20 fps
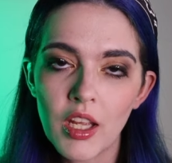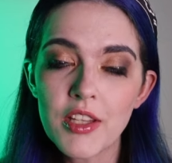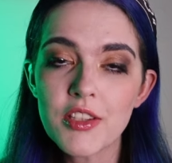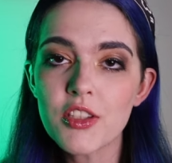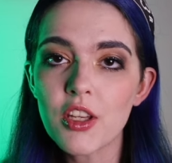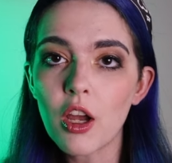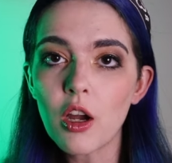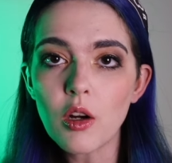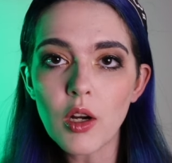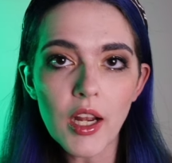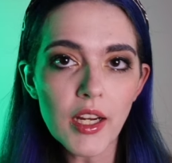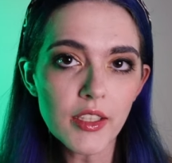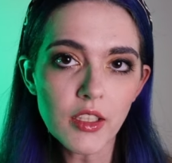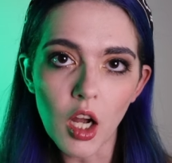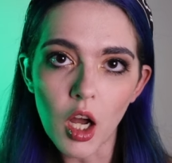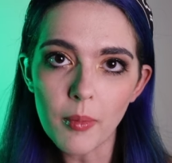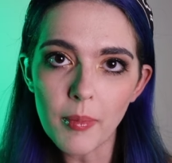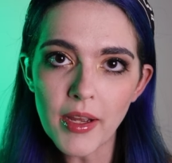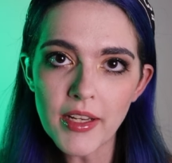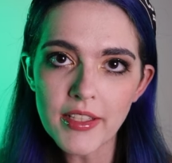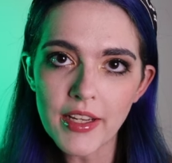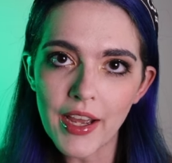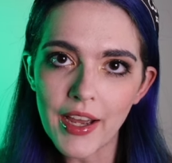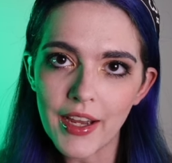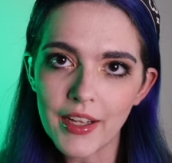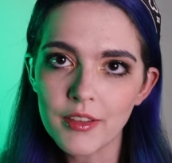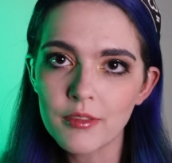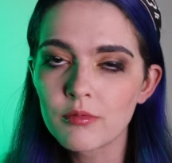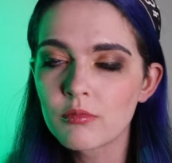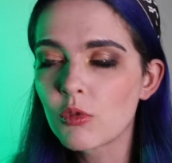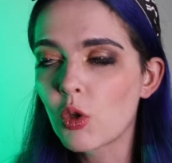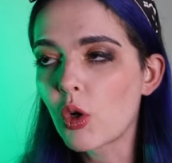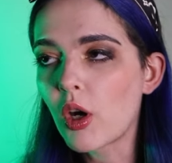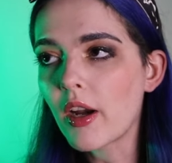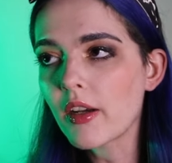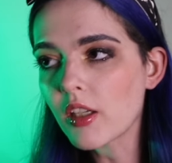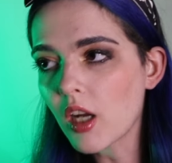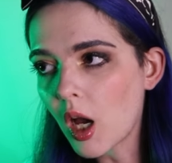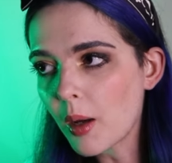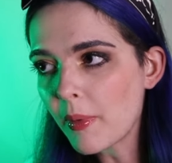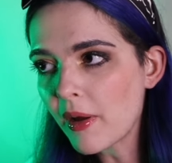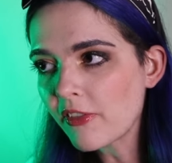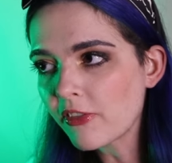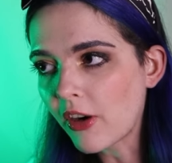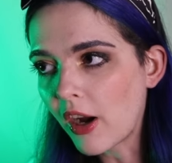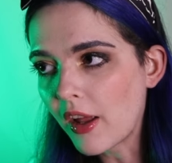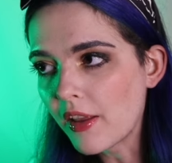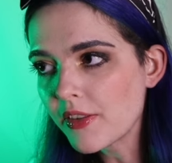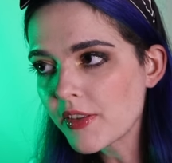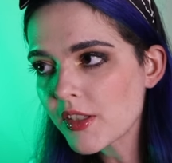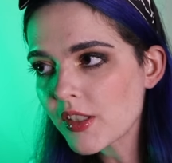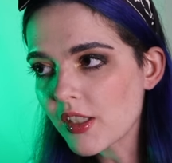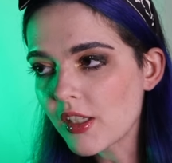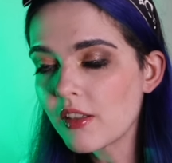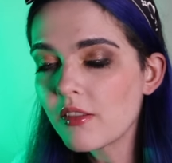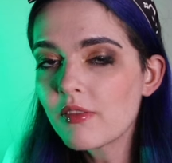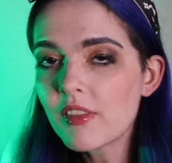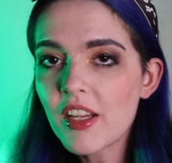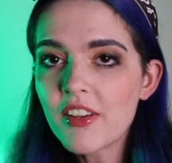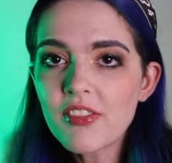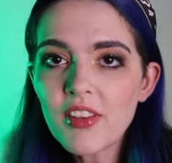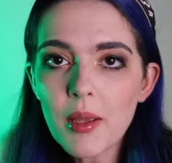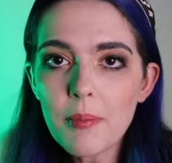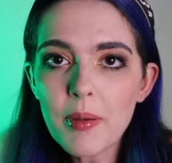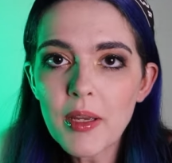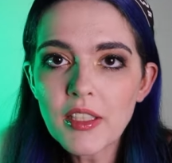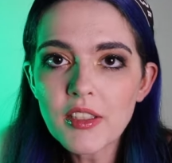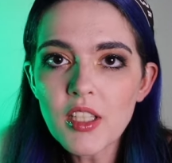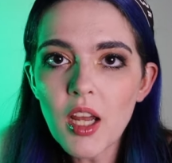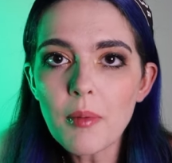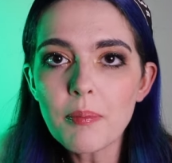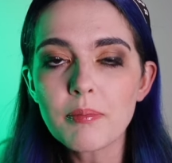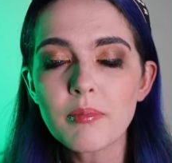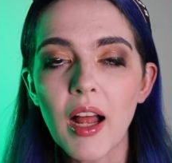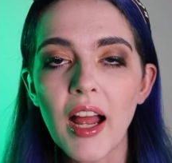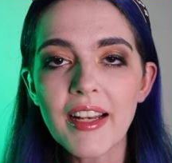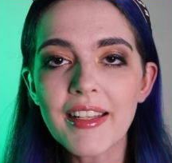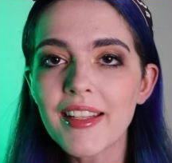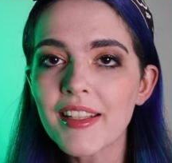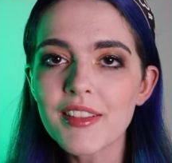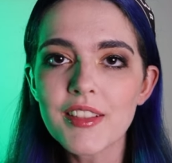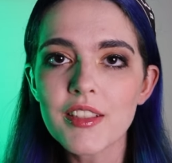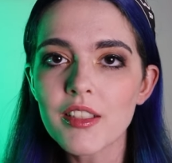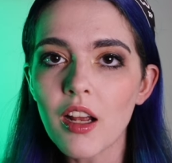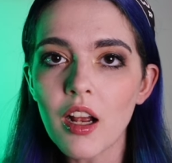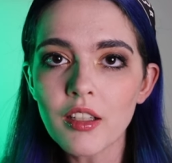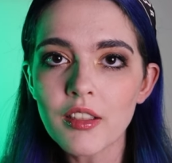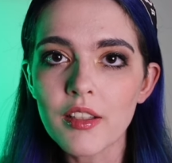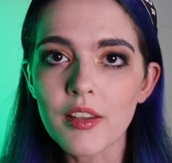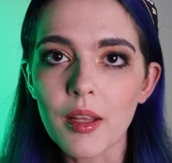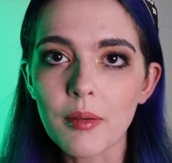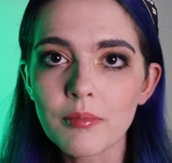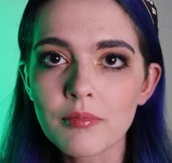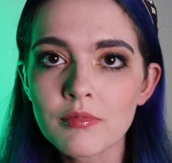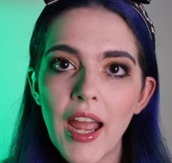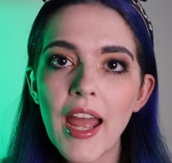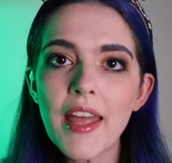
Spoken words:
And so I'd call my dad, or I'd call my friends, and if they picked up, I'd get to talk to them.